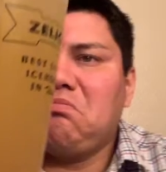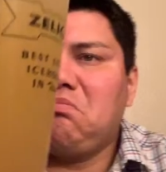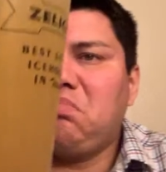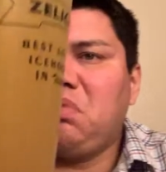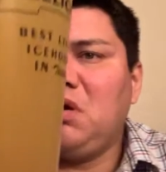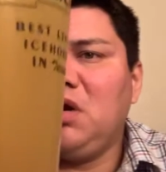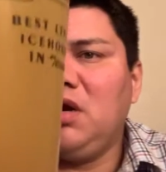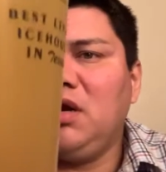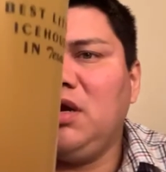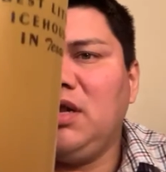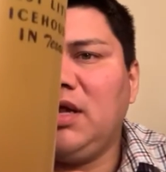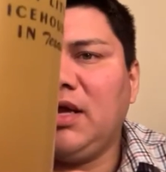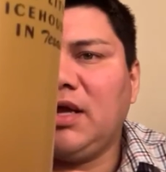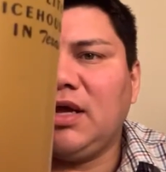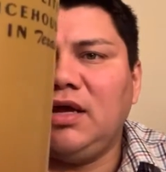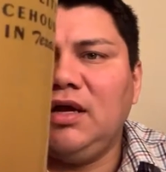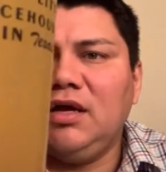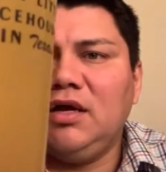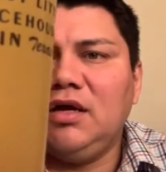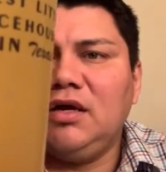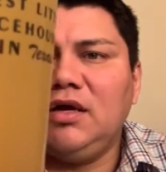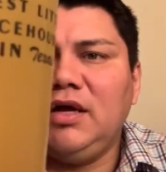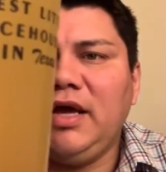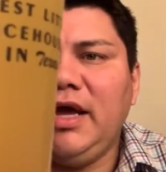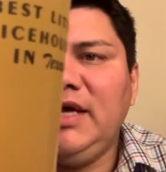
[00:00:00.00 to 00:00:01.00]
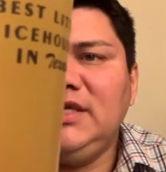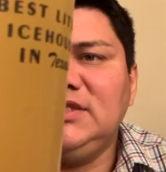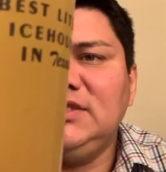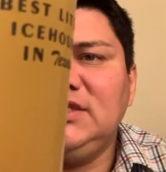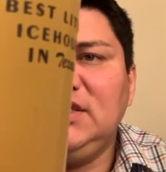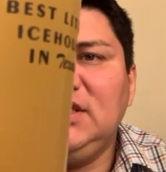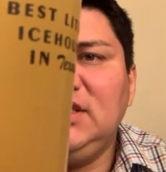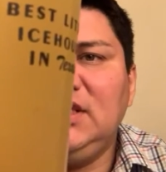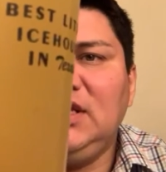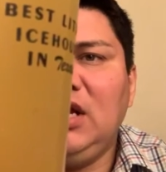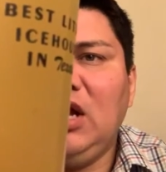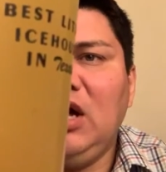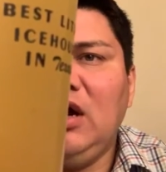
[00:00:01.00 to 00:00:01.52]
probably like a
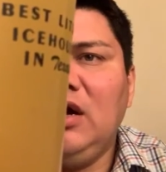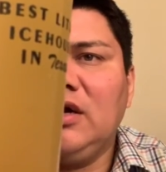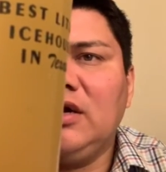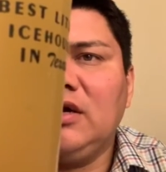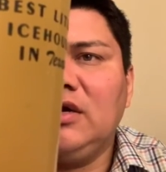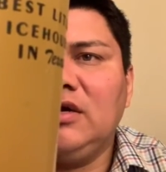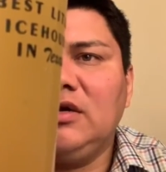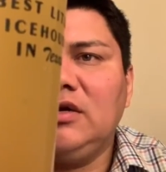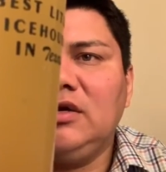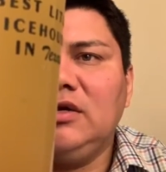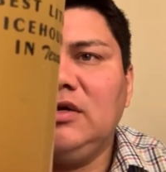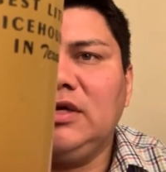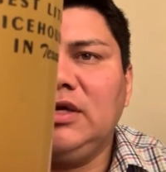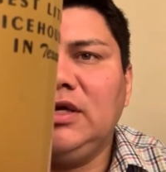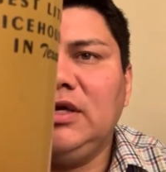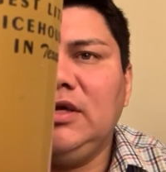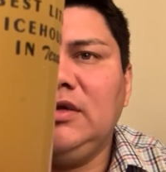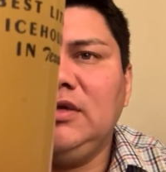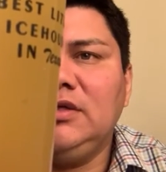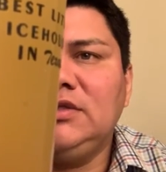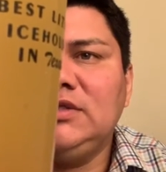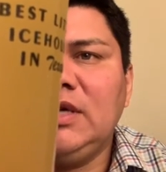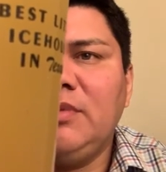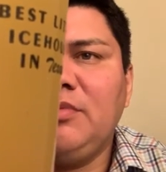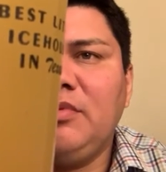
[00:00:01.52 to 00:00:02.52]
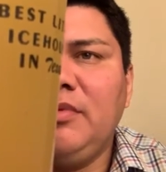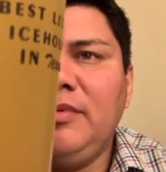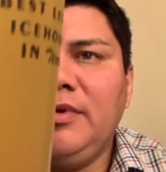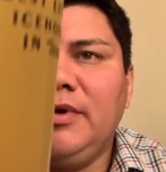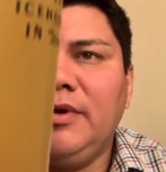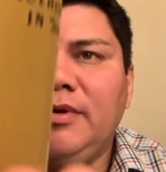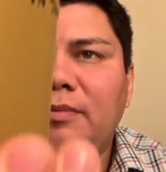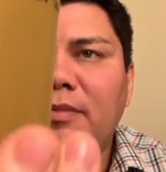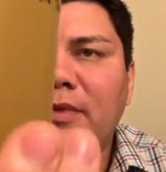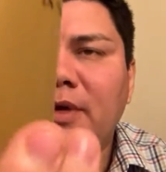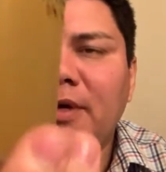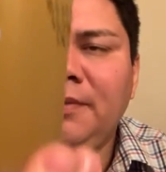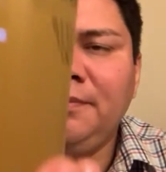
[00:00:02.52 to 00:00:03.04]
hazy lager looking type of
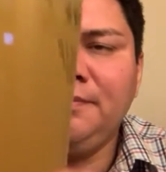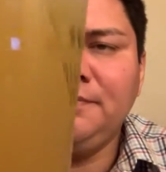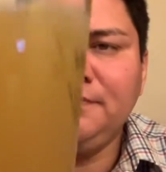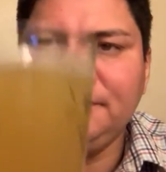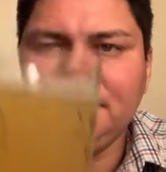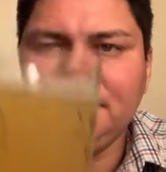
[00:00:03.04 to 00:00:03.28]
beer, but